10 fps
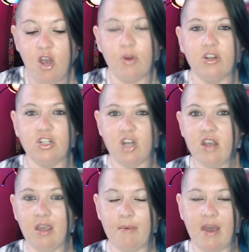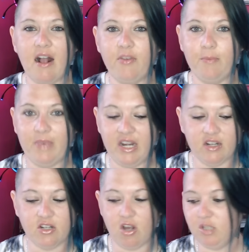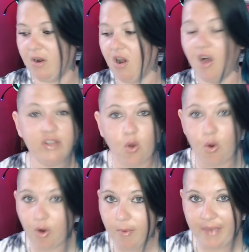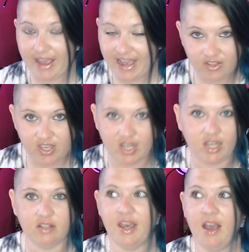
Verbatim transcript: where they're talking about how the media talks about all these horrible bad things.